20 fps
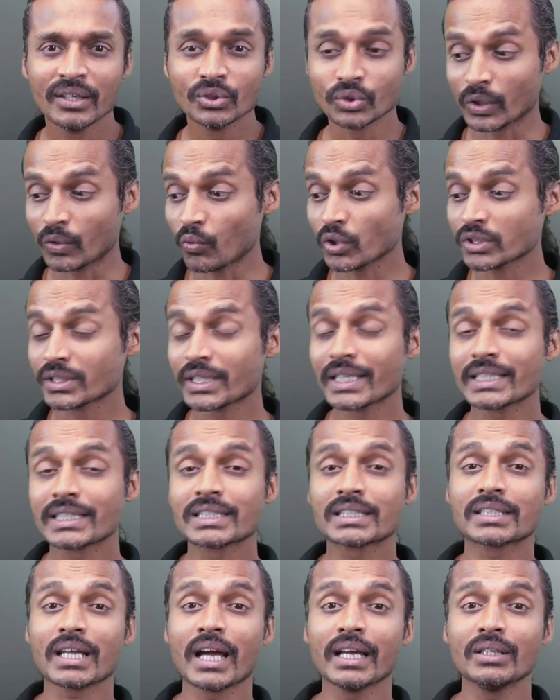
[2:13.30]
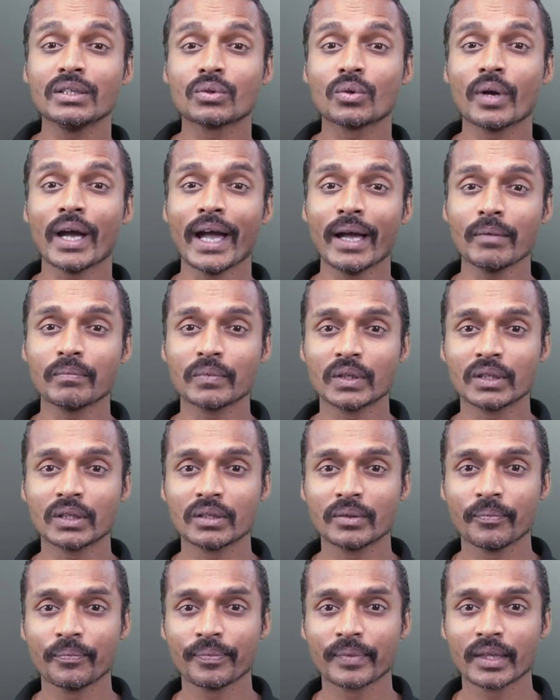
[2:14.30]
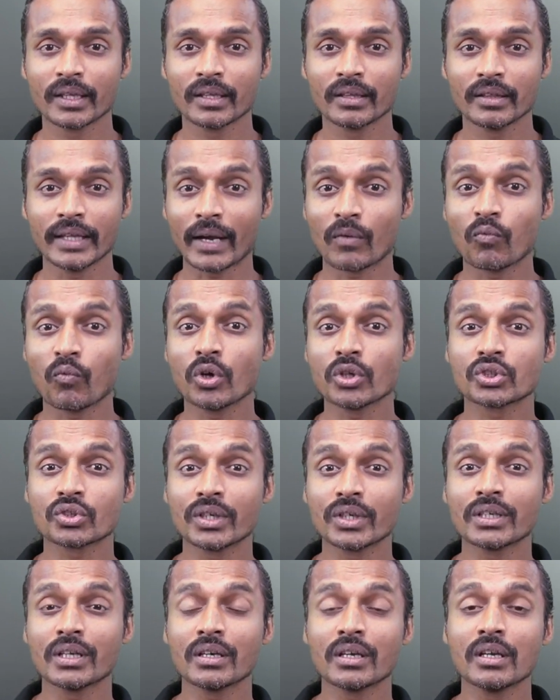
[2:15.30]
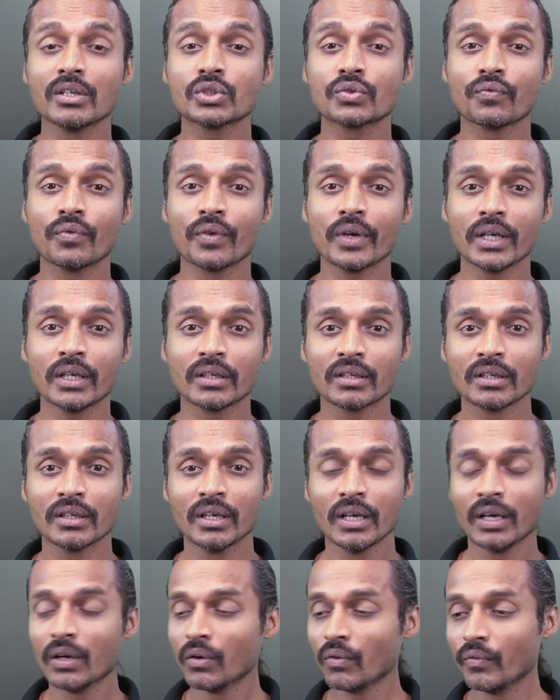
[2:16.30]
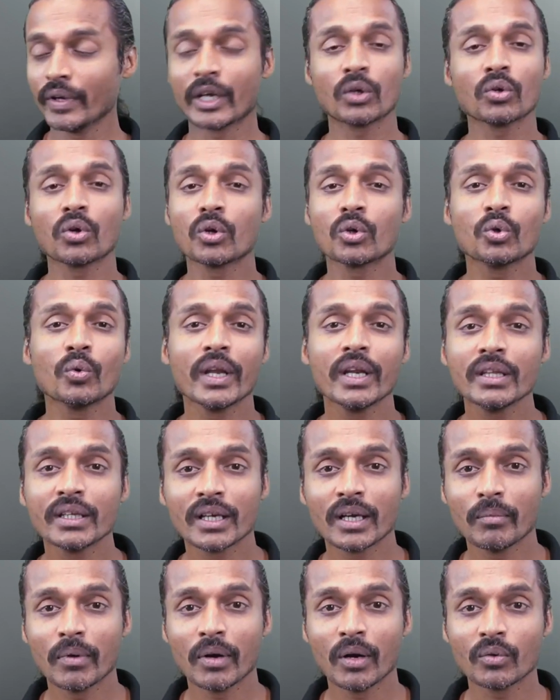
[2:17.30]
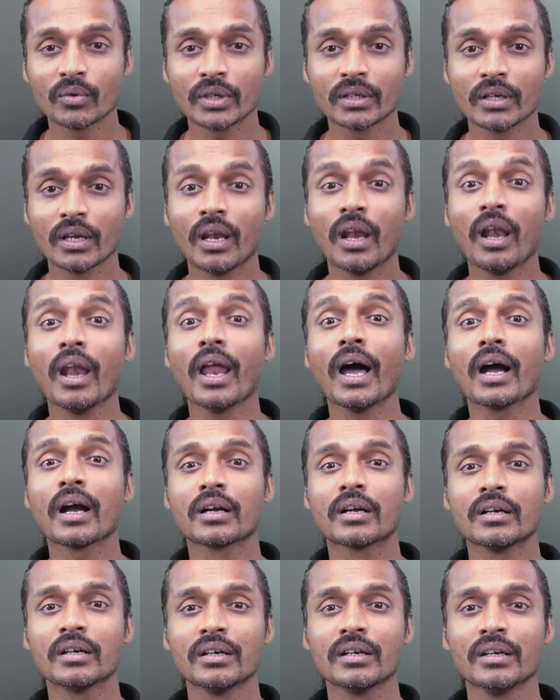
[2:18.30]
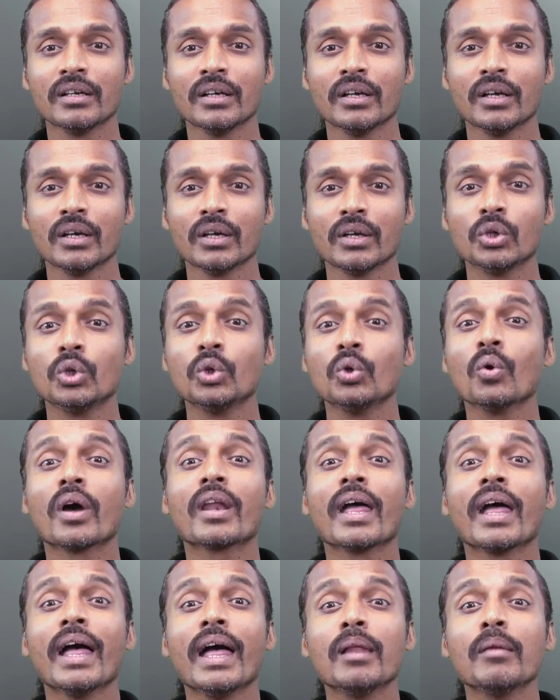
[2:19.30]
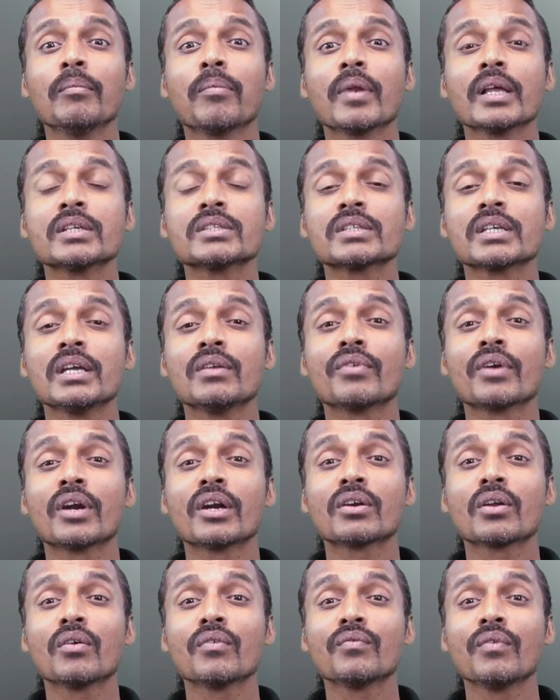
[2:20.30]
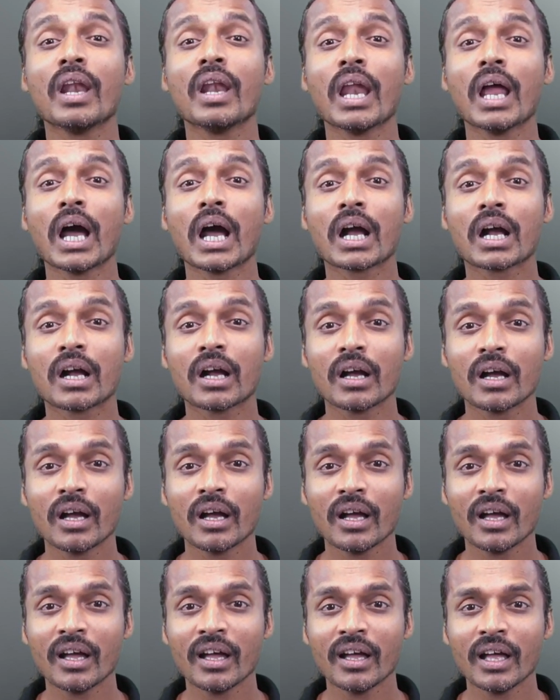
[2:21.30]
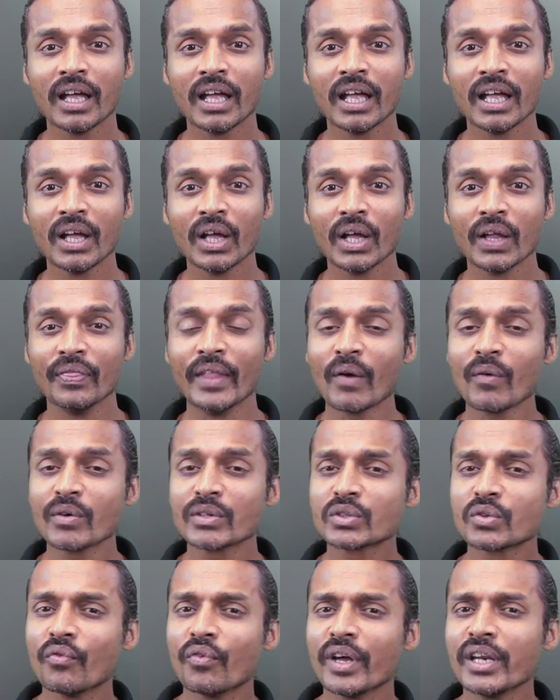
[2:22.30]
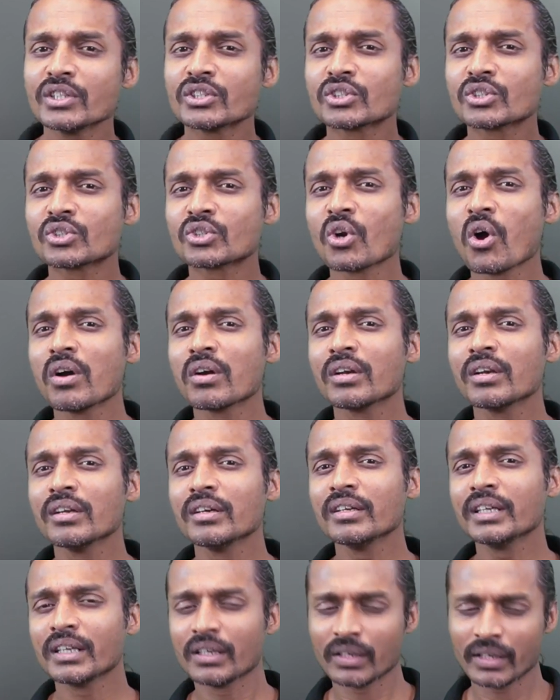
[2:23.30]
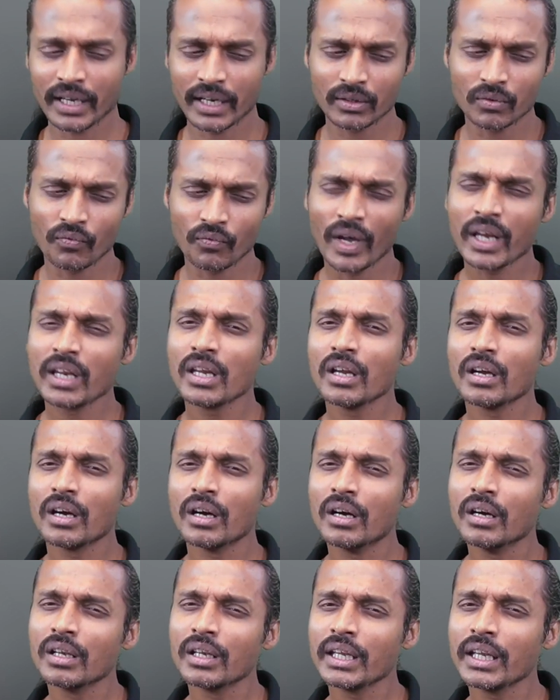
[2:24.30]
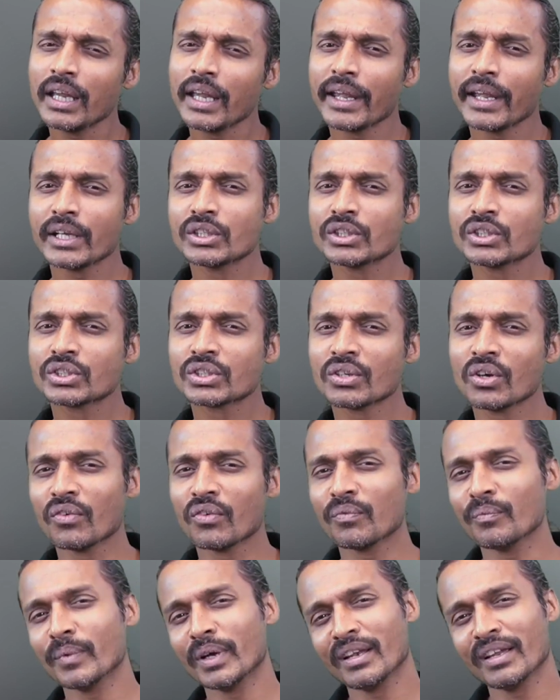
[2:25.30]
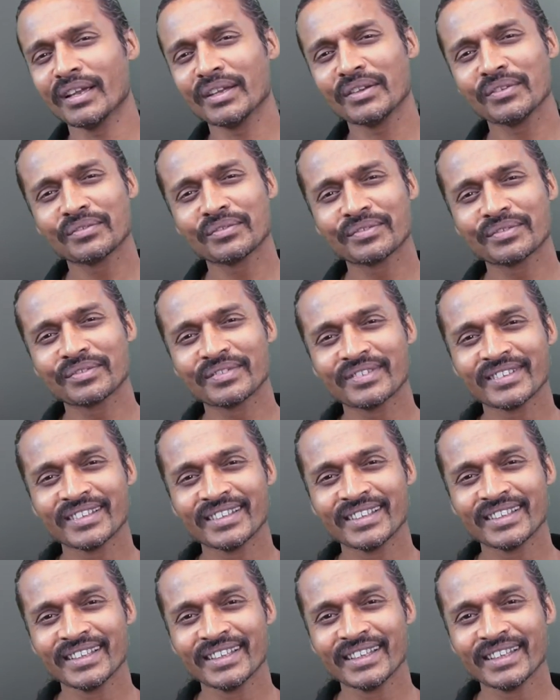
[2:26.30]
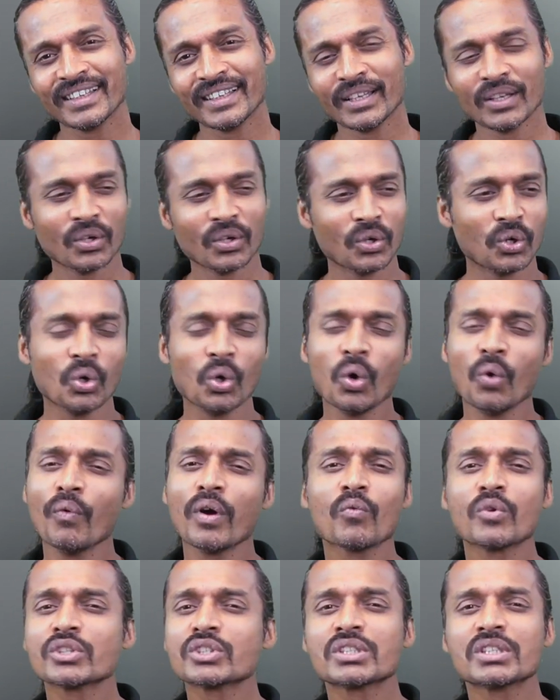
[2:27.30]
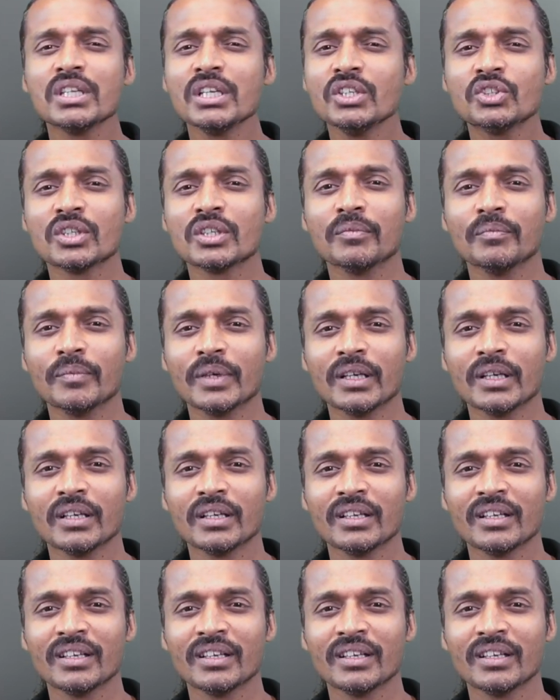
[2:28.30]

So it was destined to happen. That was written in his fate. We cannot do anything about it. Luck. You are helpless in front of luck. That was a very strong learning at very early age of my life. No one was teaching me.